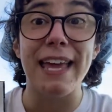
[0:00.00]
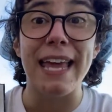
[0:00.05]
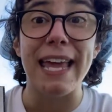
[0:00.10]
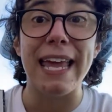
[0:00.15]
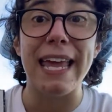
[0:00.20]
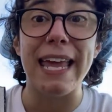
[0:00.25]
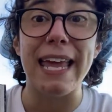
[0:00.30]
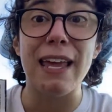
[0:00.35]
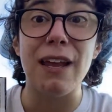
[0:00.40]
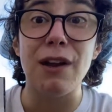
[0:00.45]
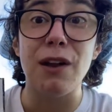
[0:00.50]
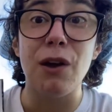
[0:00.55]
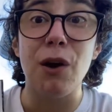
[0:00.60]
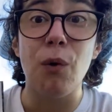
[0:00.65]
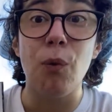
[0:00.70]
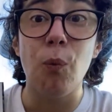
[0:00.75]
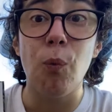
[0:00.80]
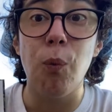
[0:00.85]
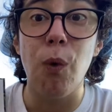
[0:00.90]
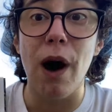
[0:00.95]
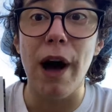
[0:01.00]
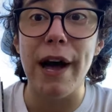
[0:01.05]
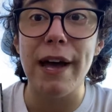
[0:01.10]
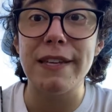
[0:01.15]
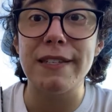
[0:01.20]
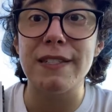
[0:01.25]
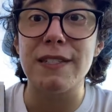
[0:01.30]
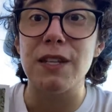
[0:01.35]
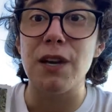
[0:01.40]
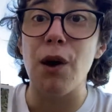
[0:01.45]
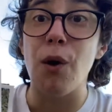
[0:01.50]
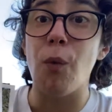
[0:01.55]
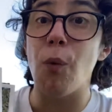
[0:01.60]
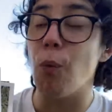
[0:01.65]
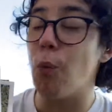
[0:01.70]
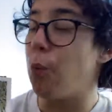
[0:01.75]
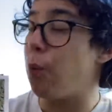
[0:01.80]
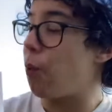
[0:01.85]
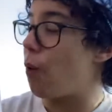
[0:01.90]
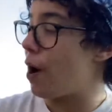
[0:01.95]
It was
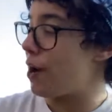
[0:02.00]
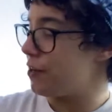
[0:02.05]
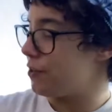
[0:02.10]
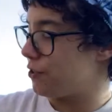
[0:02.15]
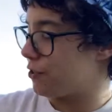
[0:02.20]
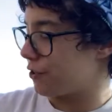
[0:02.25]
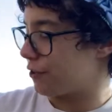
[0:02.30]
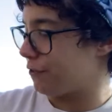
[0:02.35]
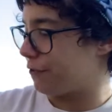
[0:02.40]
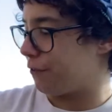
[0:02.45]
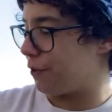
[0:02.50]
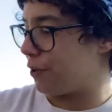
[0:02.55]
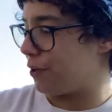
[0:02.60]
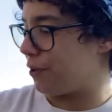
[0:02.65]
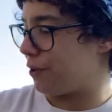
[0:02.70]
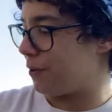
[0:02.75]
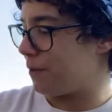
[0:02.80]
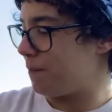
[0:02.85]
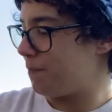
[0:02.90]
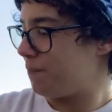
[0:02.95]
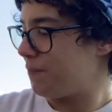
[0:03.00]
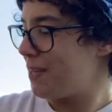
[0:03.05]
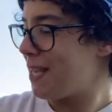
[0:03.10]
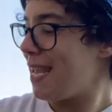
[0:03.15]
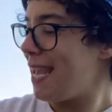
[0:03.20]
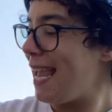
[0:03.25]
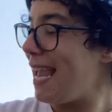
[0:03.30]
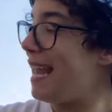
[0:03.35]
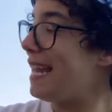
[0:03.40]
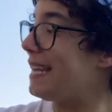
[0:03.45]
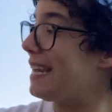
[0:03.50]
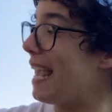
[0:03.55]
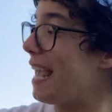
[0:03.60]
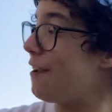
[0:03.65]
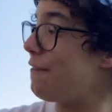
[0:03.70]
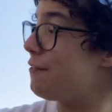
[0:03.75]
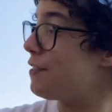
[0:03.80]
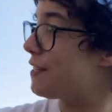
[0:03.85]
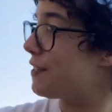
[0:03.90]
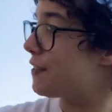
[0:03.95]
wonderful. It
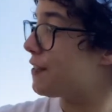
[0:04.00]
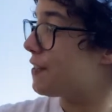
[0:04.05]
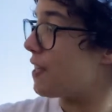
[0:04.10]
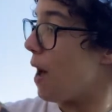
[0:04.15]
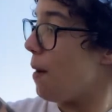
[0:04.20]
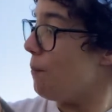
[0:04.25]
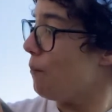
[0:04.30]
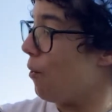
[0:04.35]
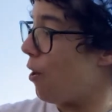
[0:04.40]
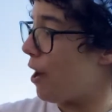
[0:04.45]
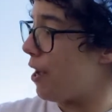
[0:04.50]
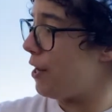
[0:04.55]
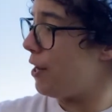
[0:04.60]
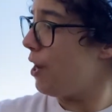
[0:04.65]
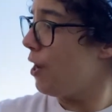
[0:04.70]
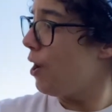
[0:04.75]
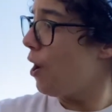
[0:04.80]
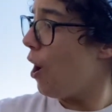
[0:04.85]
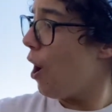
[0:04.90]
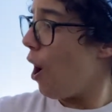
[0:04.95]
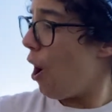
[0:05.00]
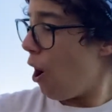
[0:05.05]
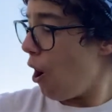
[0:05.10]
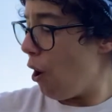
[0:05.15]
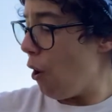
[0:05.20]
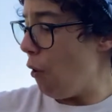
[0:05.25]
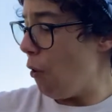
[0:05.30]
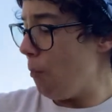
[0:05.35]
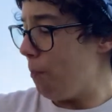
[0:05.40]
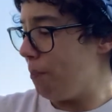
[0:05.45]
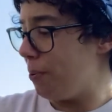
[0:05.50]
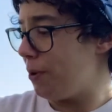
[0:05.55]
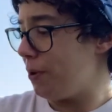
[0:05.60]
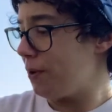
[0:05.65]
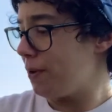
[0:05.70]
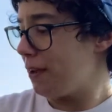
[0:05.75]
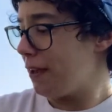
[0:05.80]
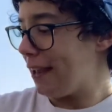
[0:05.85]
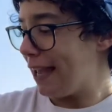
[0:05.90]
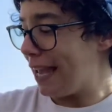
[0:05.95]
gave the someone hope.
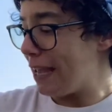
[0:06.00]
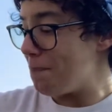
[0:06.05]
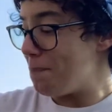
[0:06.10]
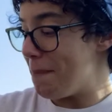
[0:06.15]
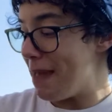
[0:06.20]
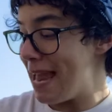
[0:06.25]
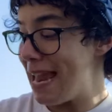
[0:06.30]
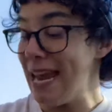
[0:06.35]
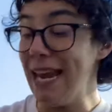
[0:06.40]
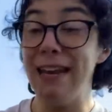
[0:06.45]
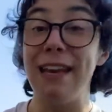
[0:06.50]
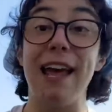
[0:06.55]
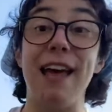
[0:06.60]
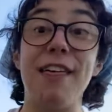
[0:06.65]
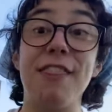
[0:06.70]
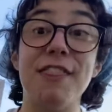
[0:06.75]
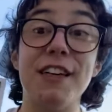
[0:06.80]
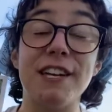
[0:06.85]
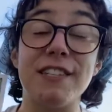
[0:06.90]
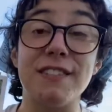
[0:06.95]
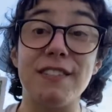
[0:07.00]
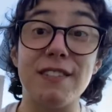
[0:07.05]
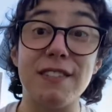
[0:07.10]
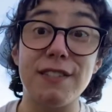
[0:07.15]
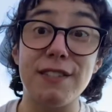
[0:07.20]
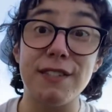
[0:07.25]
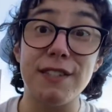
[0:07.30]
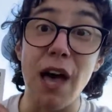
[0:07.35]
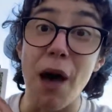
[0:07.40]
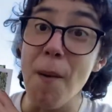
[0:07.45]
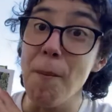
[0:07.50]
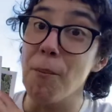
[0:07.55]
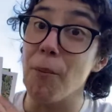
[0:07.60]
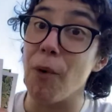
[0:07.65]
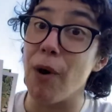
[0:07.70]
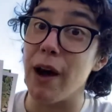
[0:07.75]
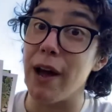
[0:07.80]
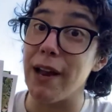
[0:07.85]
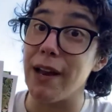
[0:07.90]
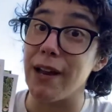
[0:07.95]
It made the
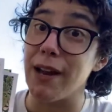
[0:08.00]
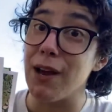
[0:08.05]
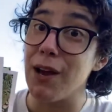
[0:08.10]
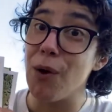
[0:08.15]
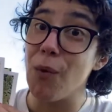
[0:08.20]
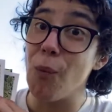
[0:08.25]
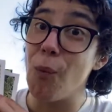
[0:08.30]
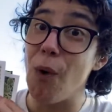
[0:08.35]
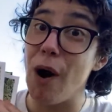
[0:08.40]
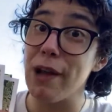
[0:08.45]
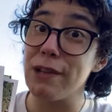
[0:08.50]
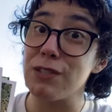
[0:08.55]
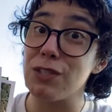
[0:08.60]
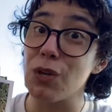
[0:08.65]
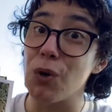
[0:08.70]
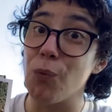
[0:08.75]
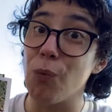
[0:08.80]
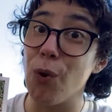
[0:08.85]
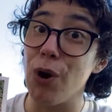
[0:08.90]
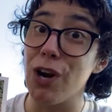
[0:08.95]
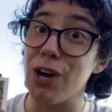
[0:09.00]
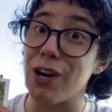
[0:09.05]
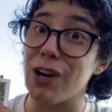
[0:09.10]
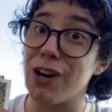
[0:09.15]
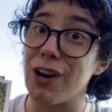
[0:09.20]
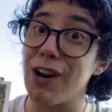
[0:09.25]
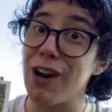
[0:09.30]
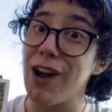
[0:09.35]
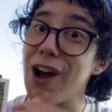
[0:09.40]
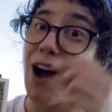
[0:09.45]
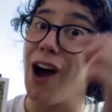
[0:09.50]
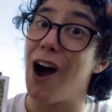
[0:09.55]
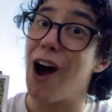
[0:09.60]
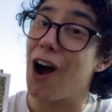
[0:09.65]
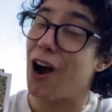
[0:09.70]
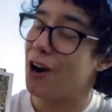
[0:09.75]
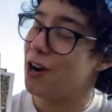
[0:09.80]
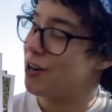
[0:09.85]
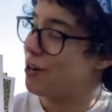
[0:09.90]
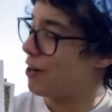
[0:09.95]
someone want to work
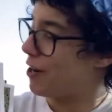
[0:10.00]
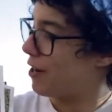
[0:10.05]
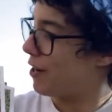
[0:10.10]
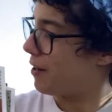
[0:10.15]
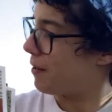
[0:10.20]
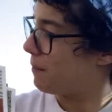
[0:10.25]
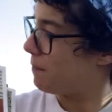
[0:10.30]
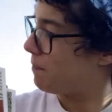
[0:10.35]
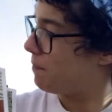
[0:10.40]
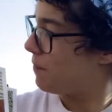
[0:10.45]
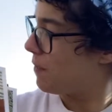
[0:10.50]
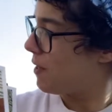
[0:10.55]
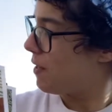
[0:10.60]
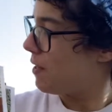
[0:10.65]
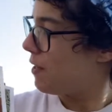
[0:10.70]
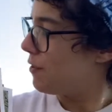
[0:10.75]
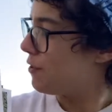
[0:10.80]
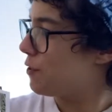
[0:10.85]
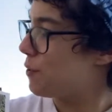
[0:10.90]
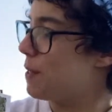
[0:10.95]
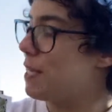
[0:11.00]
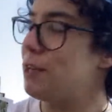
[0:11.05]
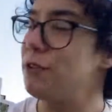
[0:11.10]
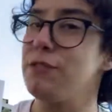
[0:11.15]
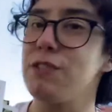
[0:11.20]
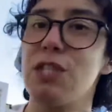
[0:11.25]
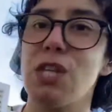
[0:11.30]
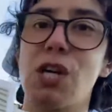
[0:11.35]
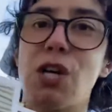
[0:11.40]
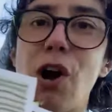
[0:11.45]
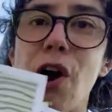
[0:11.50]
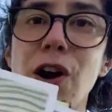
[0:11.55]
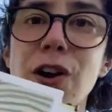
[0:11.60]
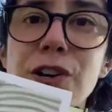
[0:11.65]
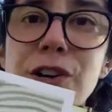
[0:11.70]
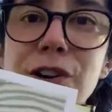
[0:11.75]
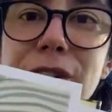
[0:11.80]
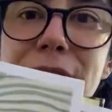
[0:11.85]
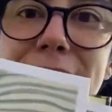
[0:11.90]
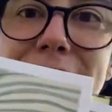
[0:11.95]
harder. So here's the
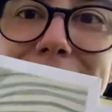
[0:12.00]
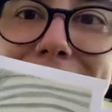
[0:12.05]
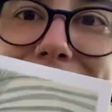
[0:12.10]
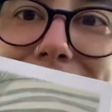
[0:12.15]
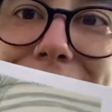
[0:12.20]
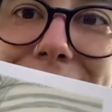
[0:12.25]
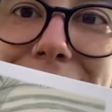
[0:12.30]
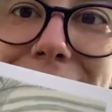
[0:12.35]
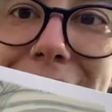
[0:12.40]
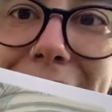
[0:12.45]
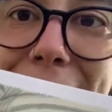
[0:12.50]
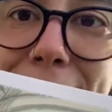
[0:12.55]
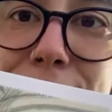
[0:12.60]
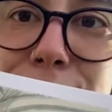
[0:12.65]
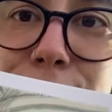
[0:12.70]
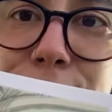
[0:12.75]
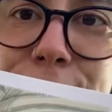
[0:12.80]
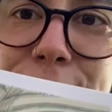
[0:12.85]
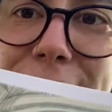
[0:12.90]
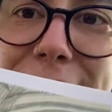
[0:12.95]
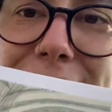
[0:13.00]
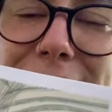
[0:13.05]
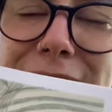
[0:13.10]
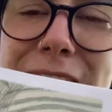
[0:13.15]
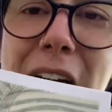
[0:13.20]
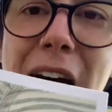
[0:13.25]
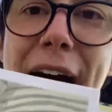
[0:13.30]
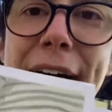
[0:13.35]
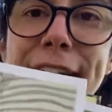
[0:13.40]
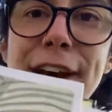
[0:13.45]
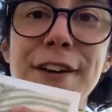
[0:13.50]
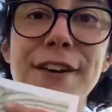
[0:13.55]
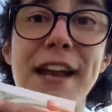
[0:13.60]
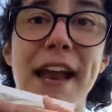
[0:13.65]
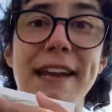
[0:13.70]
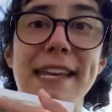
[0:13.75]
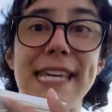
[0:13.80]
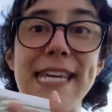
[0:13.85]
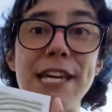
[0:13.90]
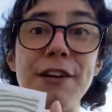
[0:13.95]
gardener in his little house feeling tired,
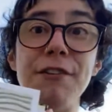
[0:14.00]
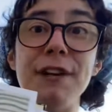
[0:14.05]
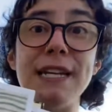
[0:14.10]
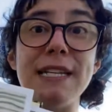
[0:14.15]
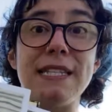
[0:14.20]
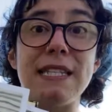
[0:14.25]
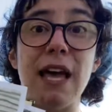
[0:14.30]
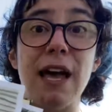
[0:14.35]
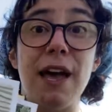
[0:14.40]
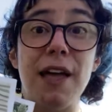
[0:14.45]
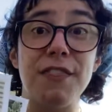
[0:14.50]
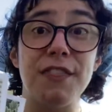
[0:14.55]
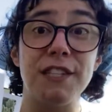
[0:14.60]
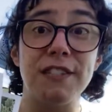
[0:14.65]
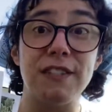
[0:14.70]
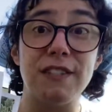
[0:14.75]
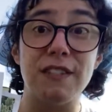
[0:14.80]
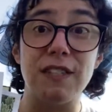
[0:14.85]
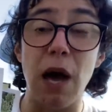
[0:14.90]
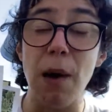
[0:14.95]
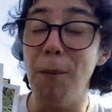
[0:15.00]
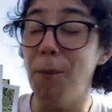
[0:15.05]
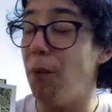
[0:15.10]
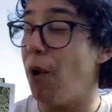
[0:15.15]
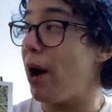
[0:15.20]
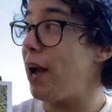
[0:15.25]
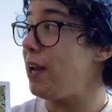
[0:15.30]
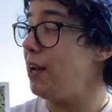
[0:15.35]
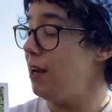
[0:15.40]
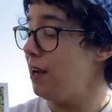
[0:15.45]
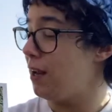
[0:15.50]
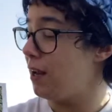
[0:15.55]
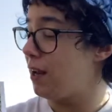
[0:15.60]
and here is the someone